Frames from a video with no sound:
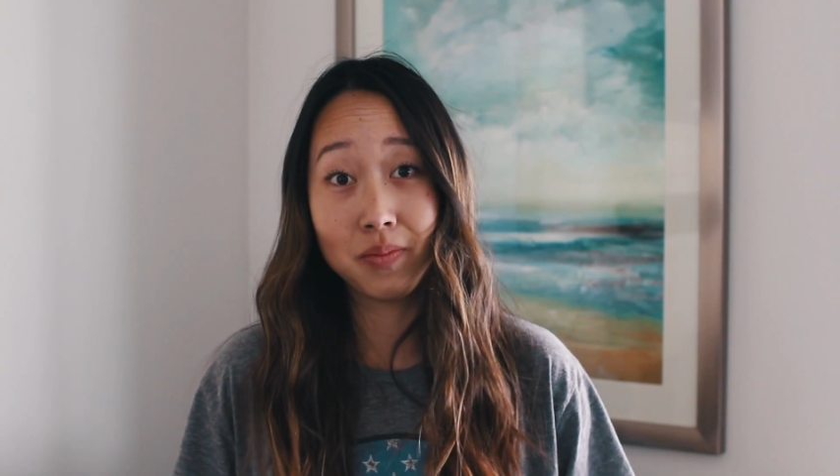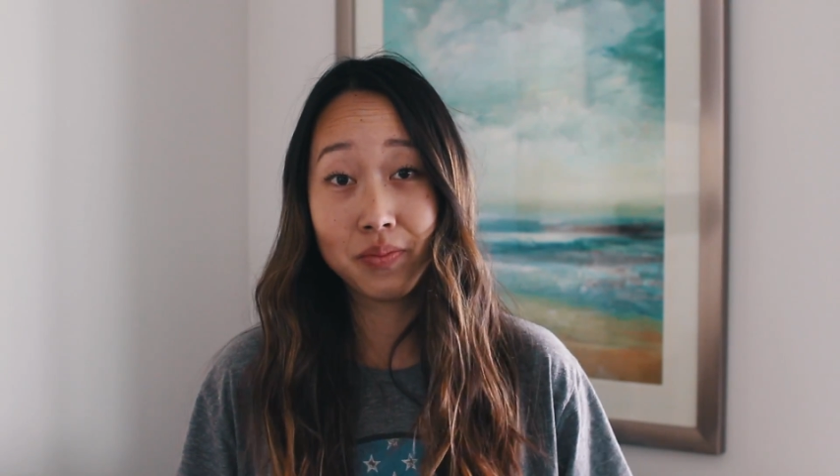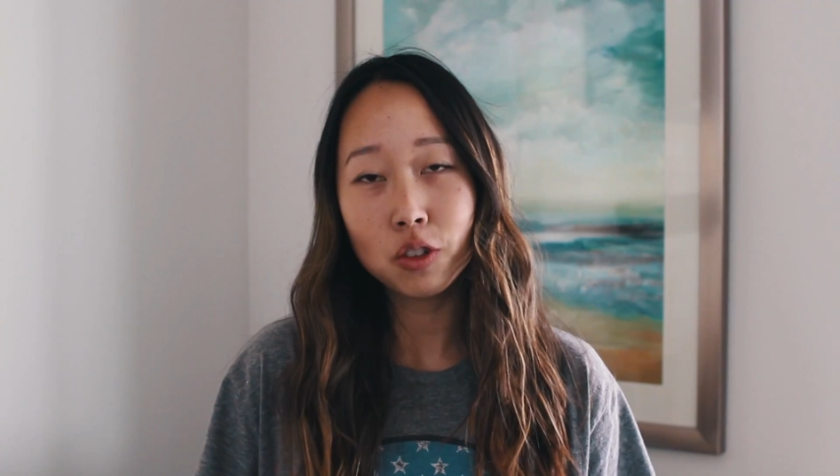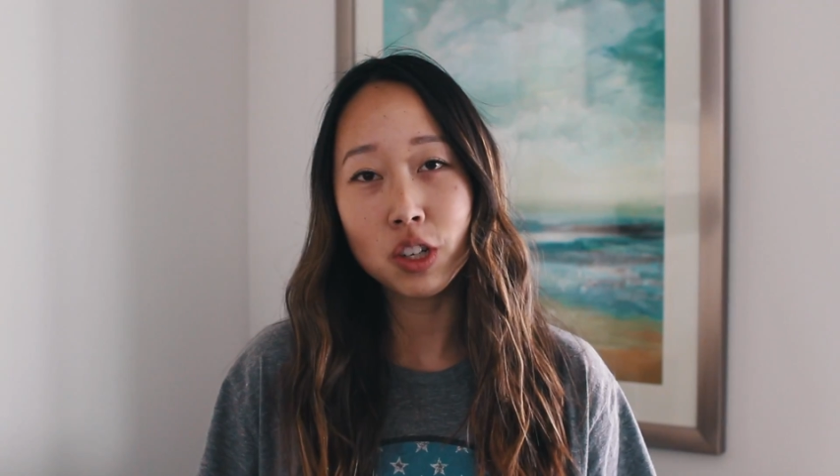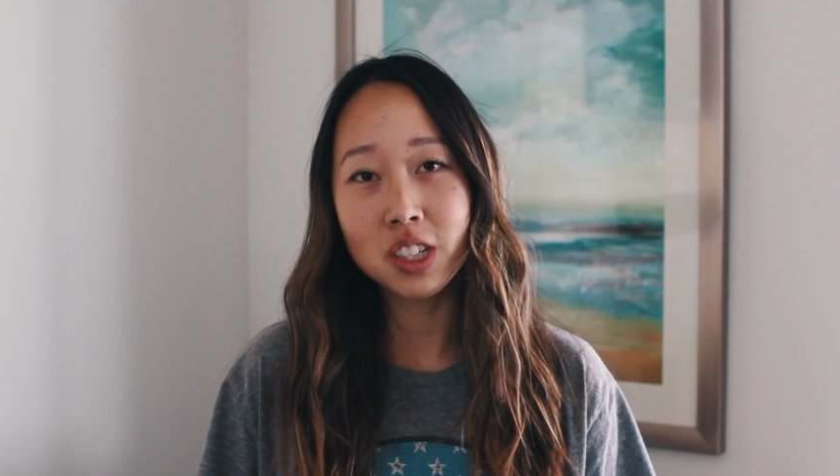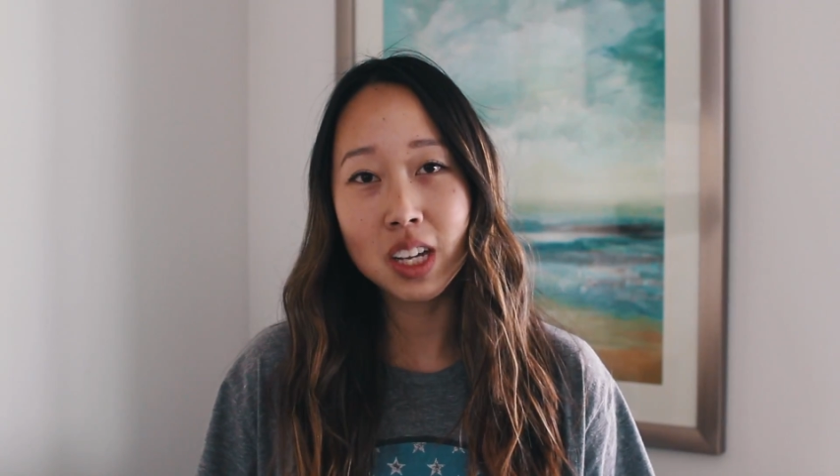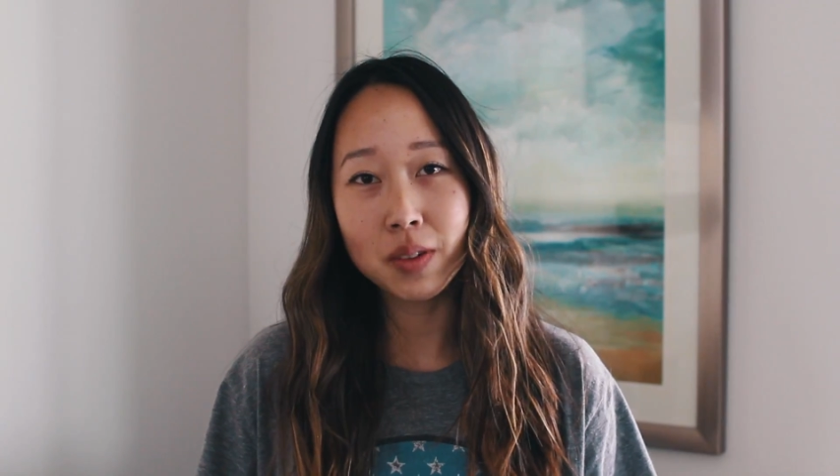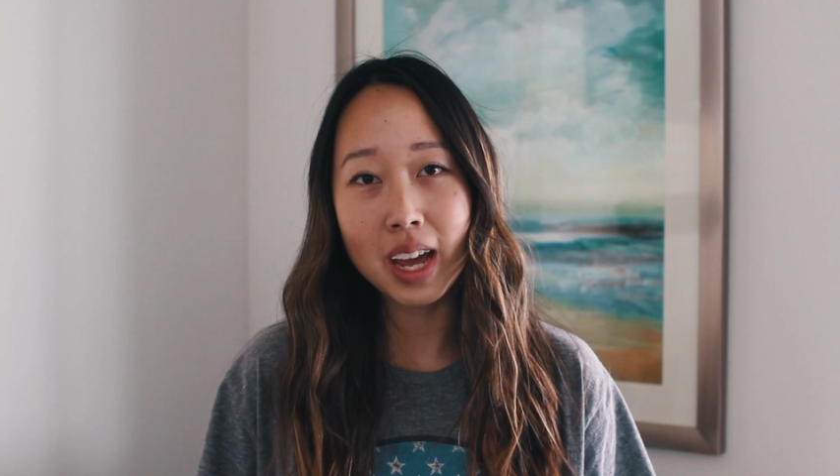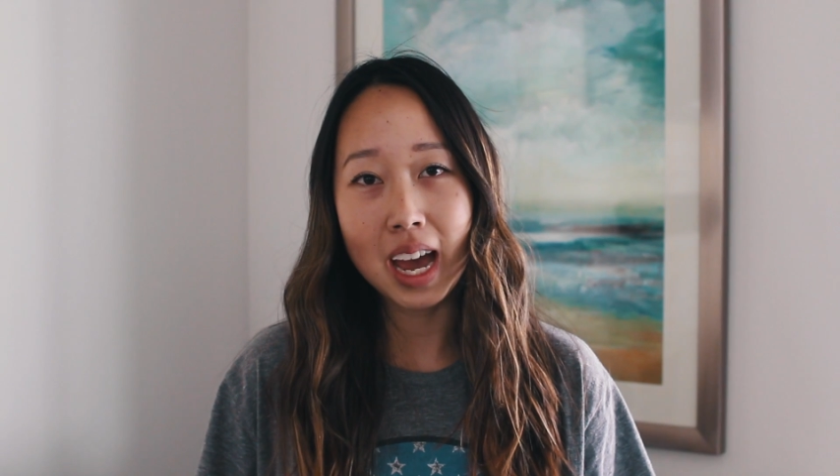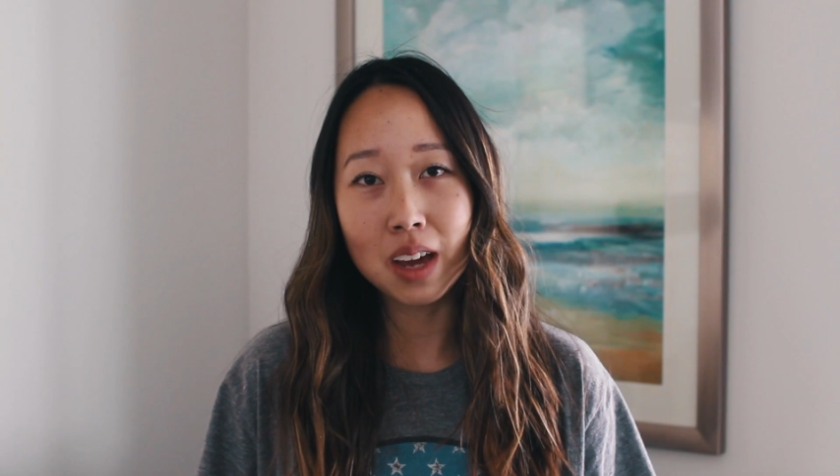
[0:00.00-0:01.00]
Another question that
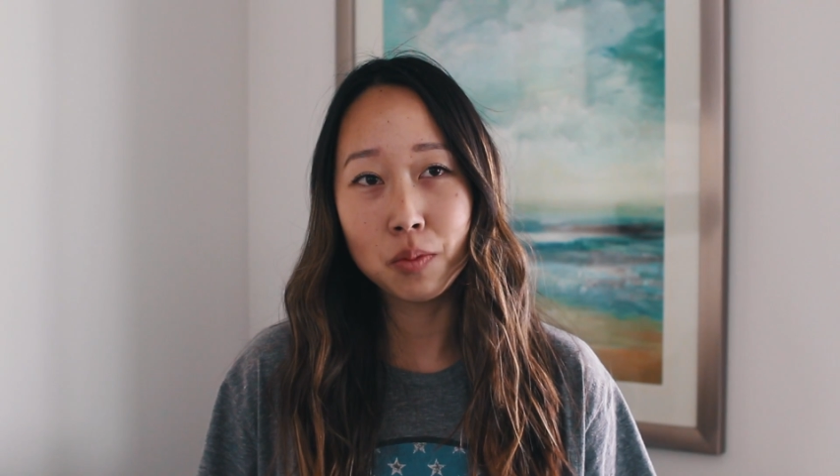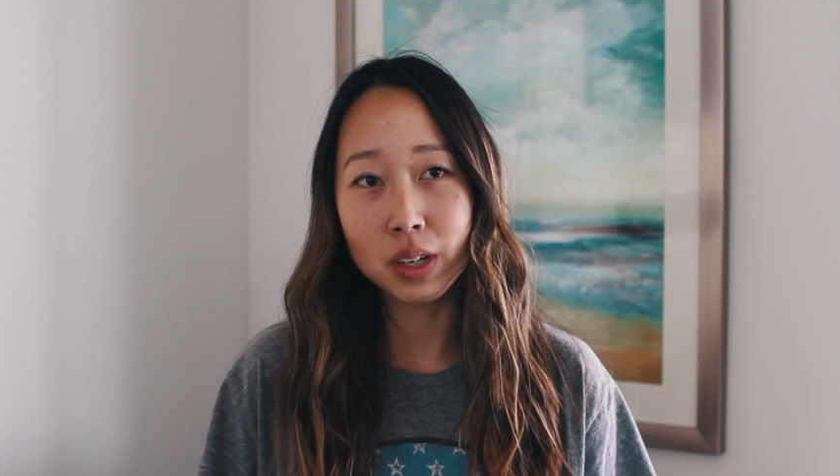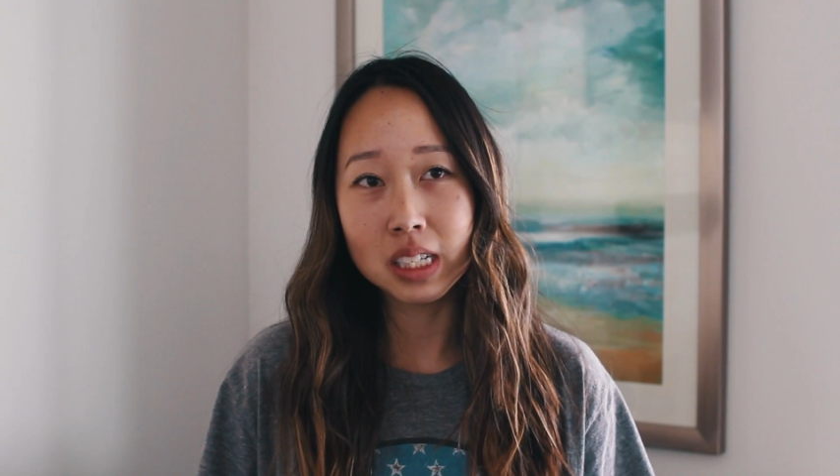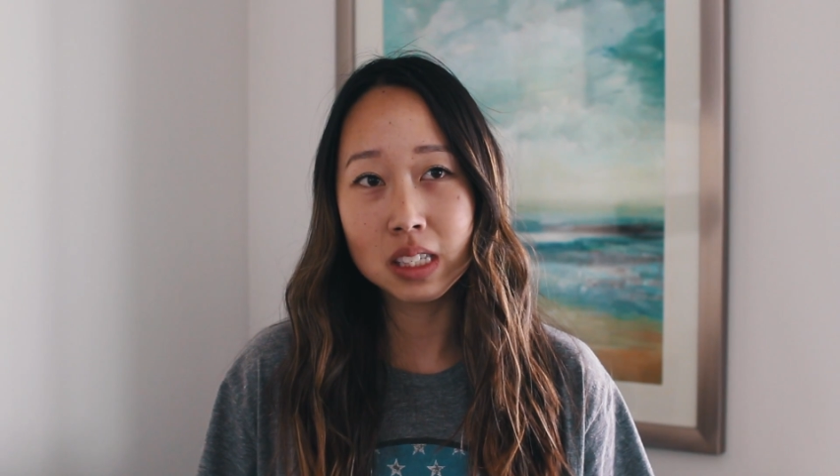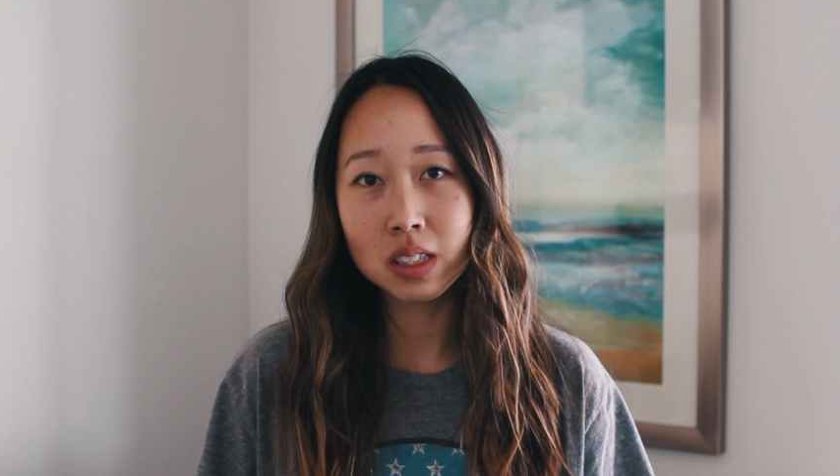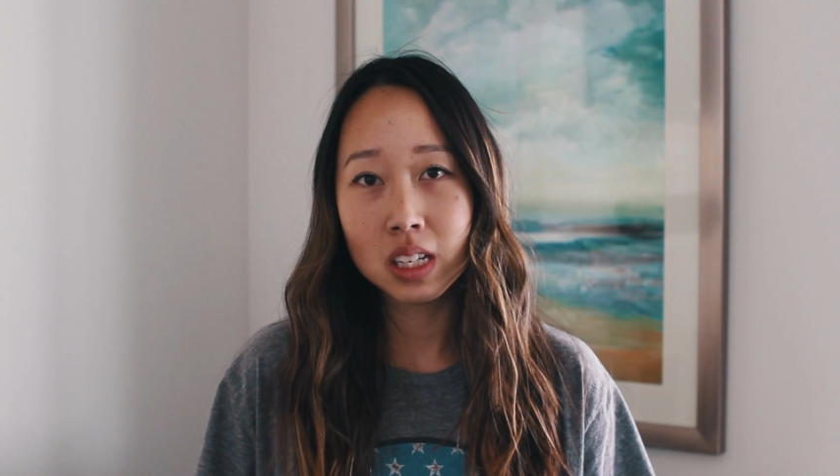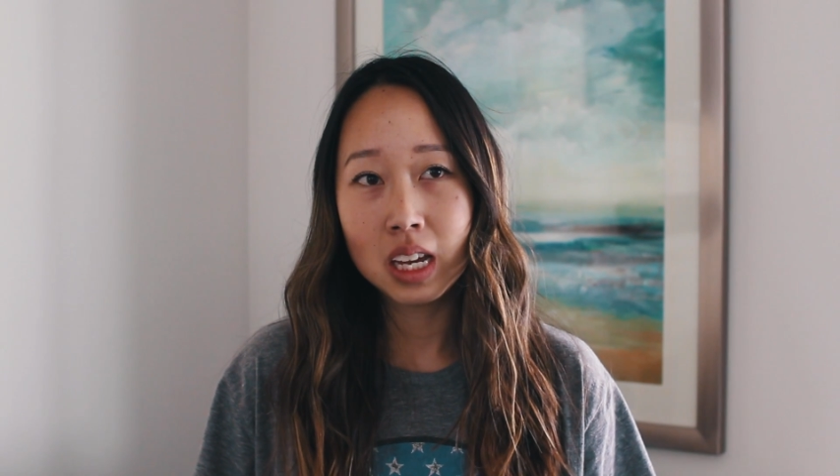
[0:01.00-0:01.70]
we had was,